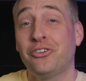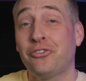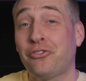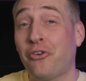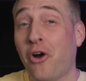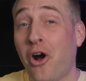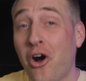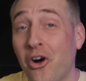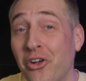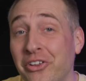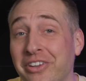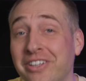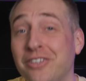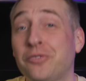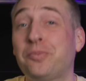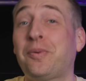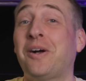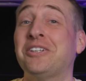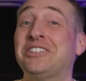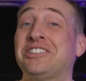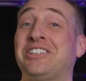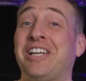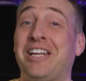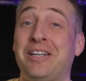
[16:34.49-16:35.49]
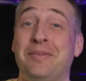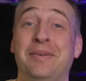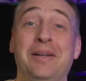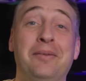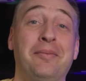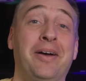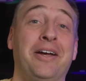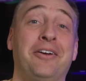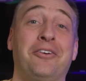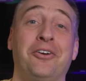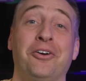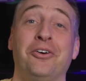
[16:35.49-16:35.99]
for all these Project Tiny Mini
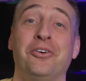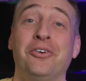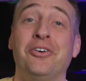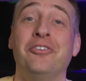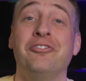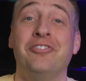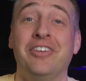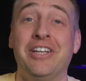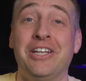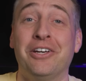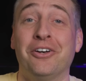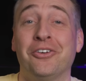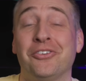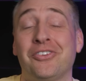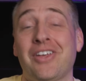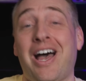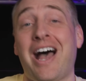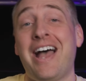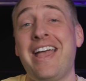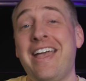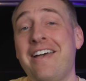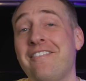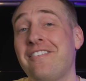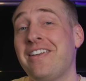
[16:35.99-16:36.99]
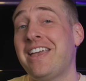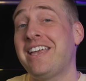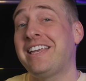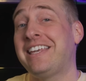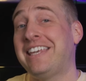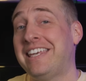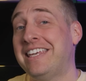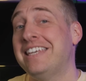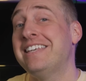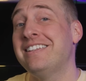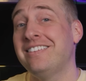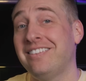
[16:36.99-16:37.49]
Micro videos, I have
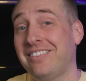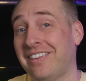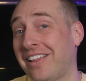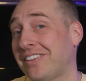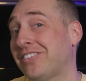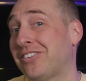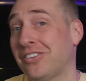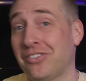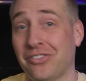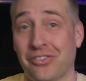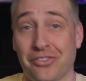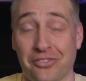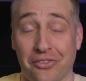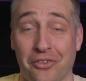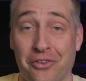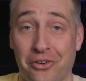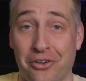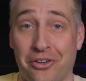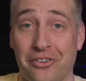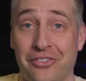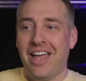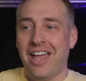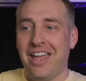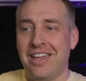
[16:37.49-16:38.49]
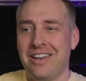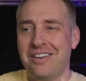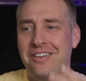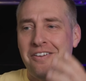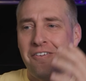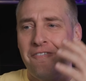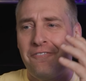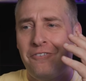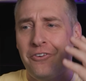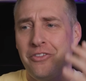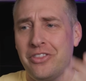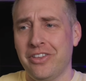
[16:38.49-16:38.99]
key lessons learned. And
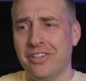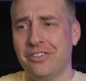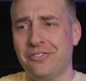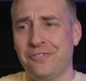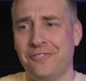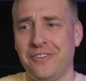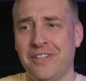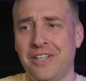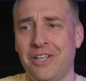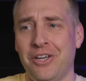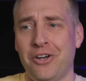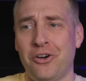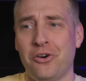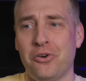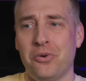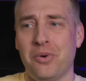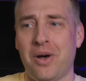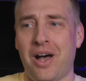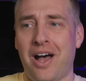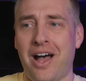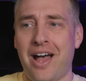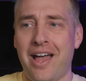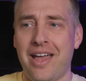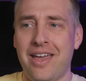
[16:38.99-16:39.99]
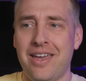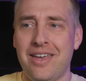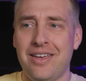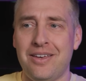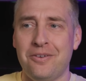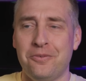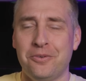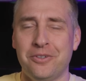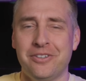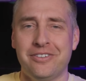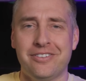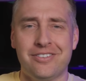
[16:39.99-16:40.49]
for this video,
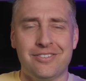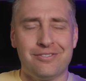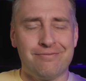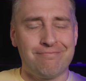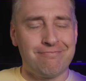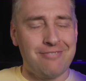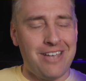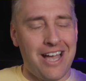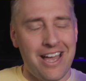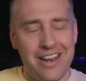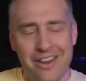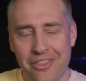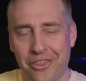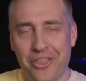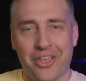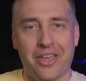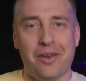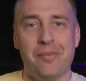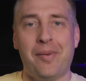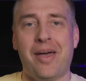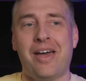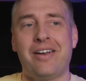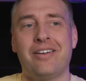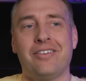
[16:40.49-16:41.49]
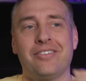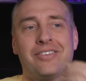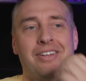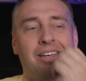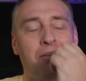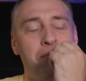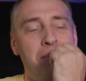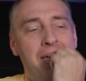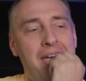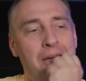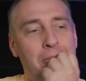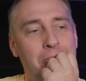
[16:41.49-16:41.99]
I was kind of thinking about it. I was
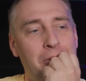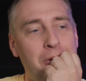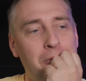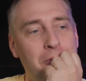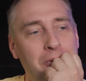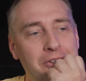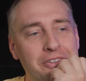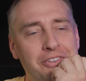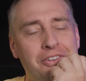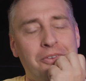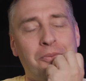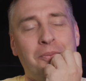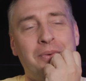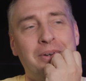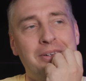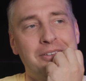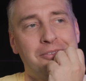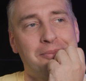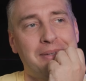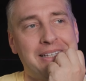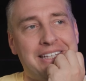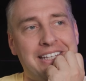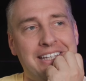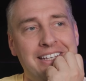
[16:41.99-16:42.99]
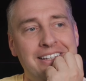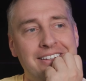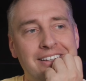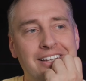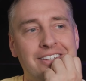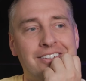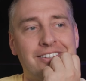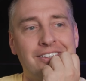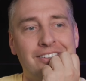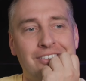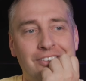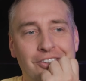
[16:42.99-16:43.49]
like, man, what was it? What is my key
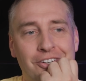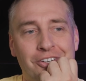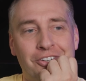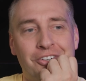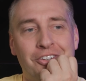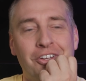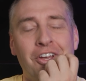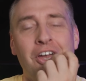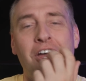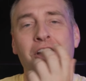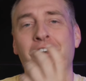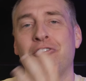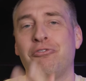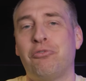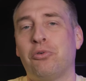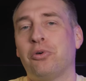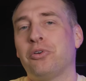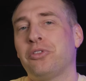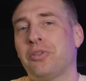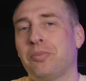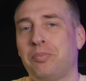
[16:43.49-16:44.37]
lesson learned for